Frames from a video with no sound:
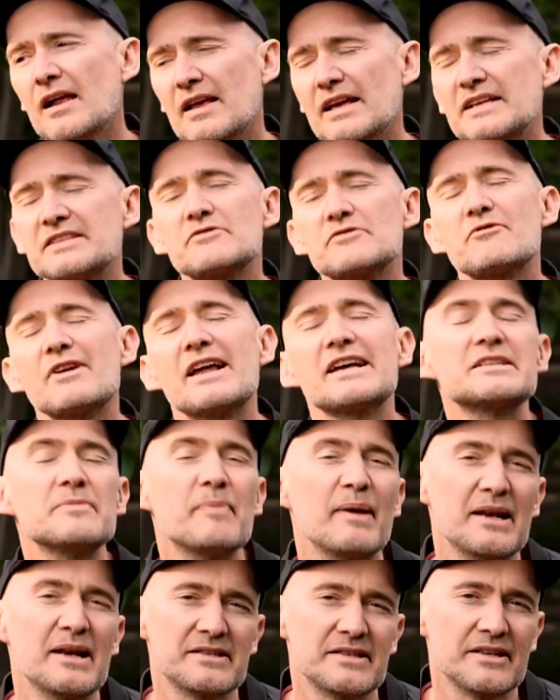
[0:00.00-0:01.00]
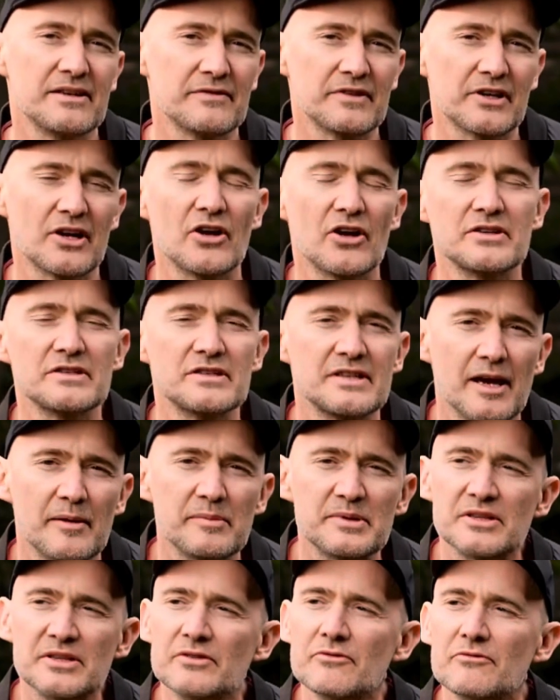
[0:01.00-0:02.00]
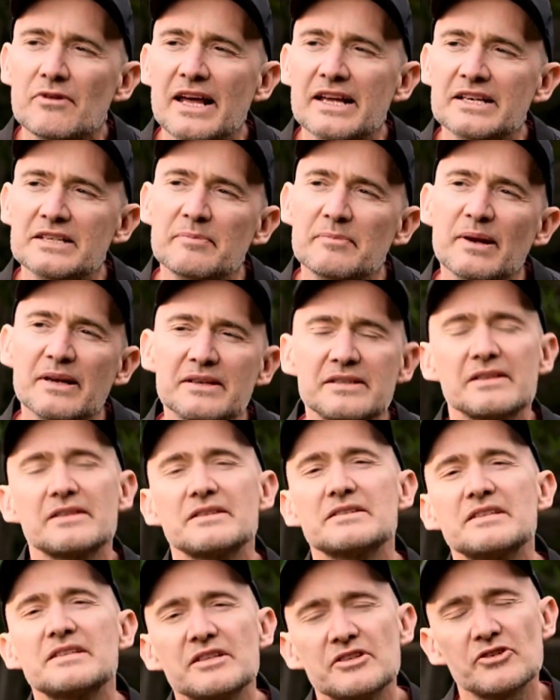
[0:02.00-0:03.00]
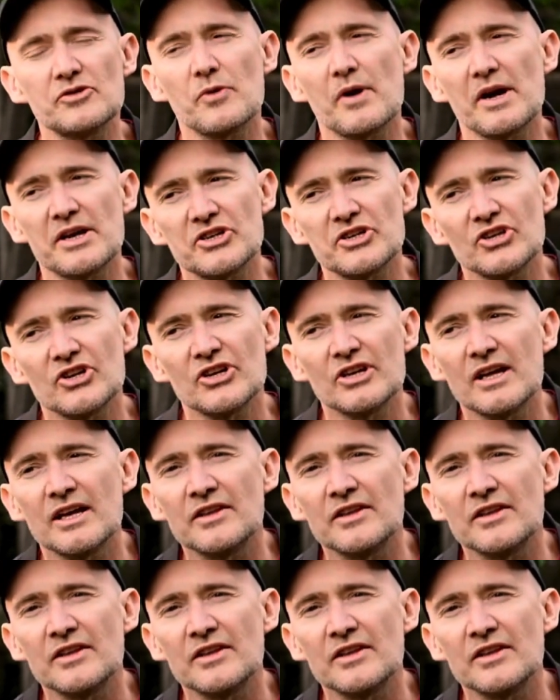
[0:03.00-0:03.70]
relatability of the concept, and the relatability of the situation,